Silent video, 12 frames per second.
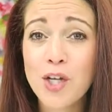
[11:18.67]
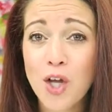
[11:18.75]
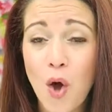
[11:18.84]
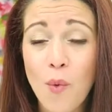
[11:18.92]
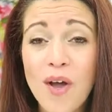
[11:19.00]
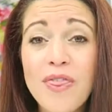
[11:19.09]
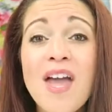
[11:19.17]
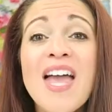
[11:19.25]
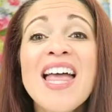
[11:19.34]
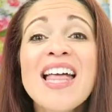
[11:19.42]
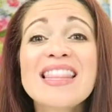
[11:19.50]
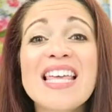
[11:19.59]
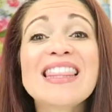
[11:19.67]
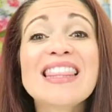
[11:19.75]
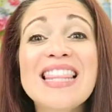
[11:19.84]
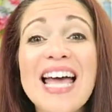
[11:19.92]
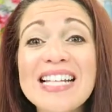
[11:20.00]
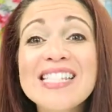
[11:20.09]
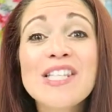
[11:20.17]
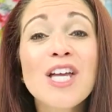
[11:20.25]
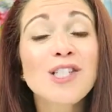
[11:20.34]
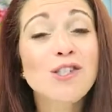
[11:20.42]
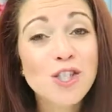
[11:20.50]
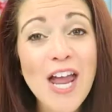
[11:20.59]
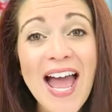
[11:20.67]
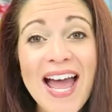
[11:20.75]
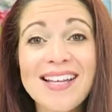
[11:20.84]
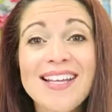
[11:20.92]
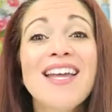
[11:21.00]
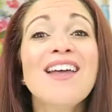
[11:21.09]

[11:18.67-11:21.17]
to go with, then let's chat.